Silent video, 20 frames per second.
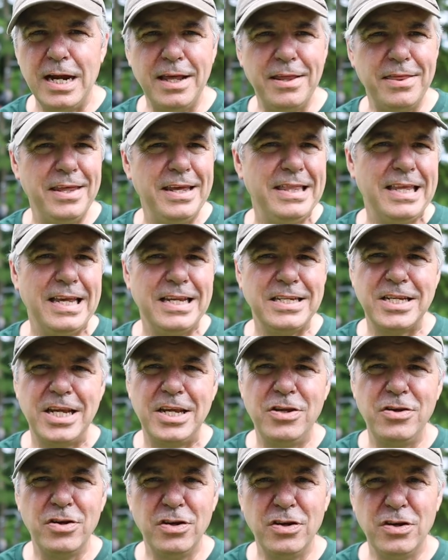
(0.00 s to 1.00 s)
I think they say
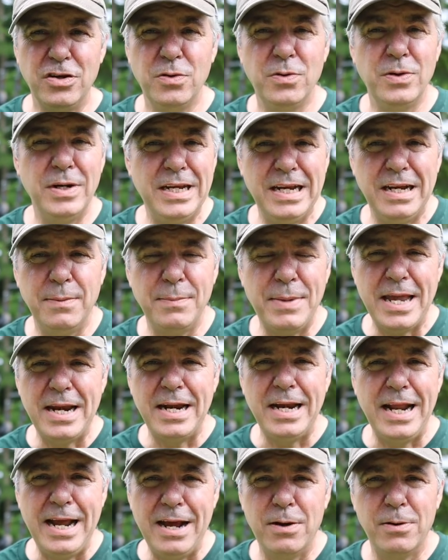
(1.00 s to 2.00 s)
you can do it in about
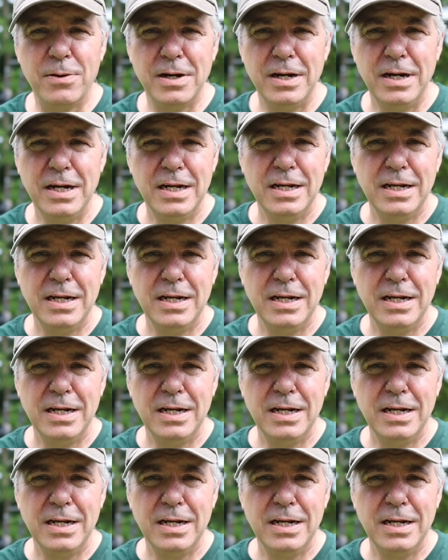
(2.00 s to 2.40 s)
an hour.